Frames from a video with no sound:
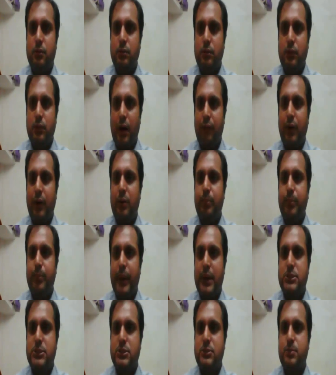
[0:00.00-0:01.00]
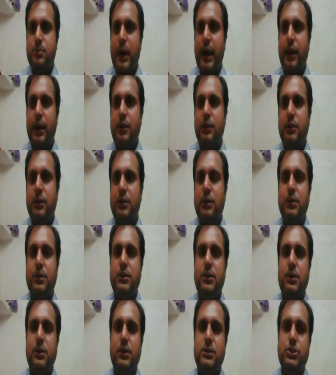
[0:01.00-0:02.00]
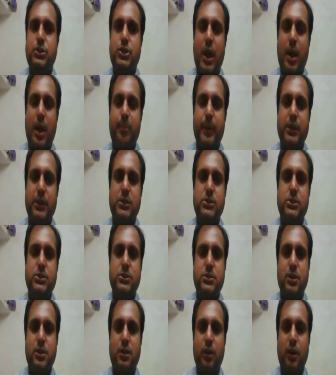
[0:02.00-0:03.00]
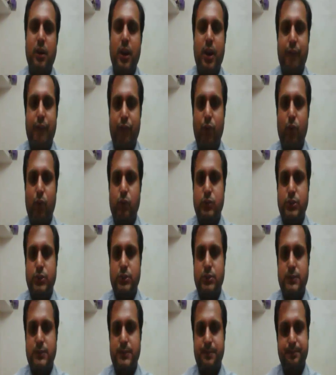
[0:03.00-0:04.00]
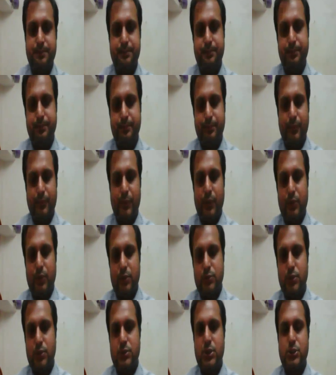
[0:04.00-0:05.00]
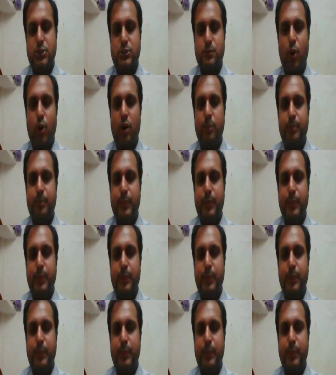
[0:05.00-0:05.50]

naval base by Japanese Air Force. So it's a small